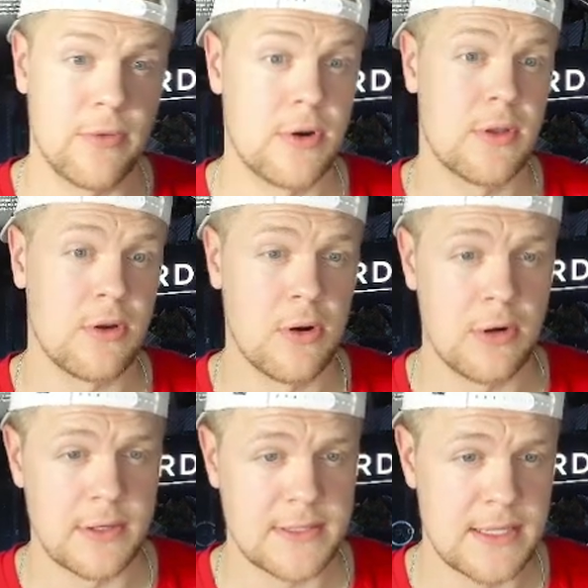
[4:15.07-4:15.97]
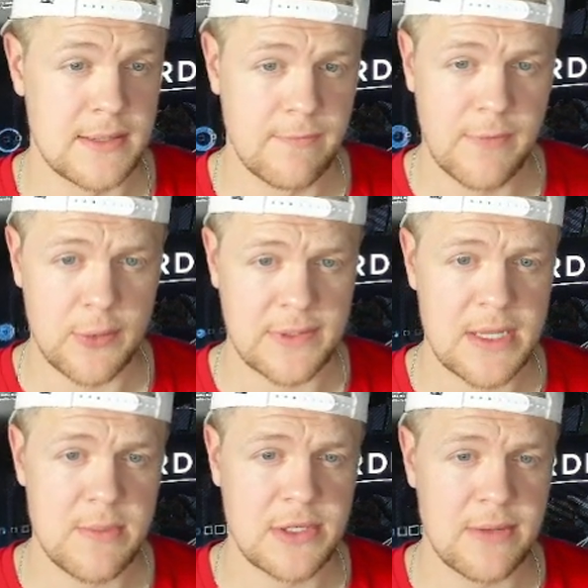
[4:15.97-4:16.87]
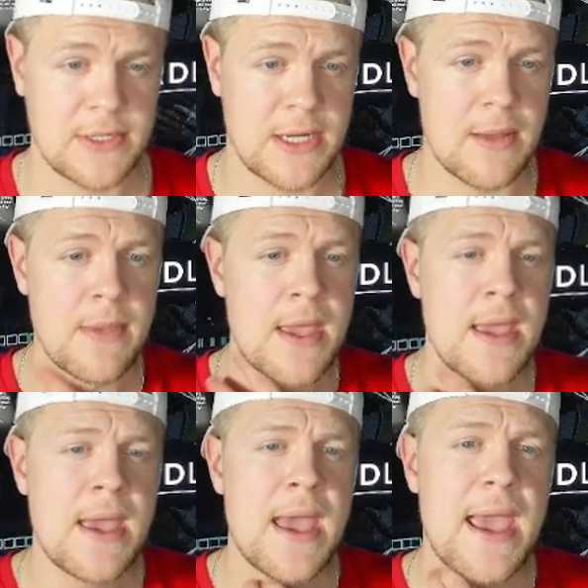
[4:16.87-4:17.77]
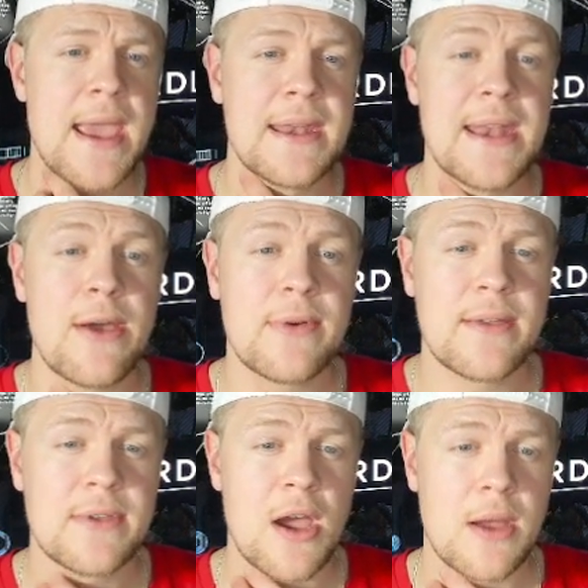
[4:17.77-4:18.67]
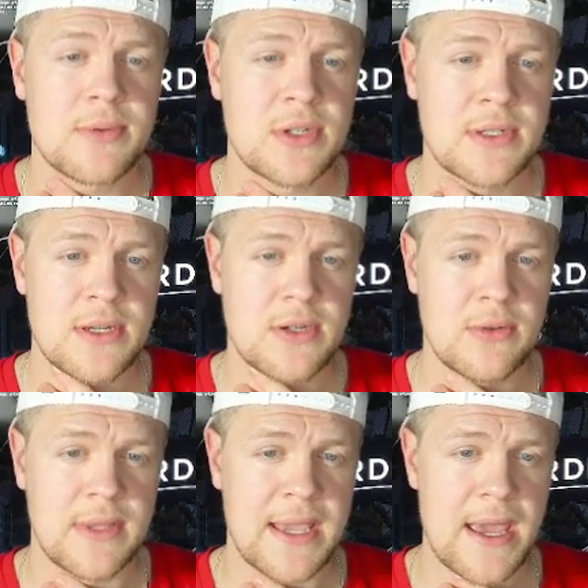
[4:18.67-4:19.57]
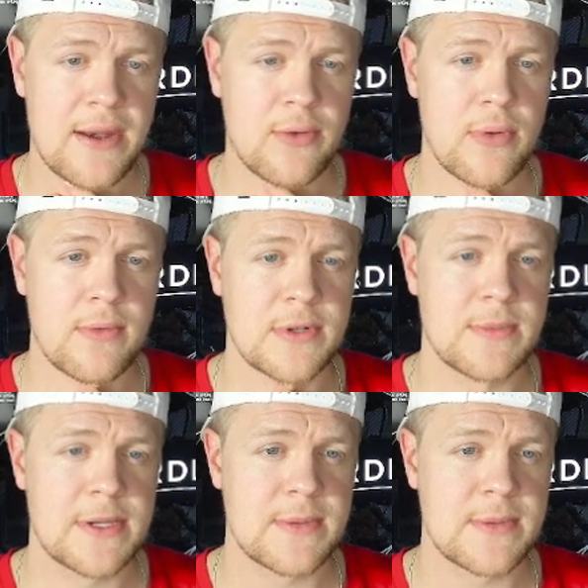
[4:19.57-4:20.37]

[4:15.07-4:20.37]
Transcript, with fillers: of the card is the focus image every time. And now we have the option to do the category, which makes me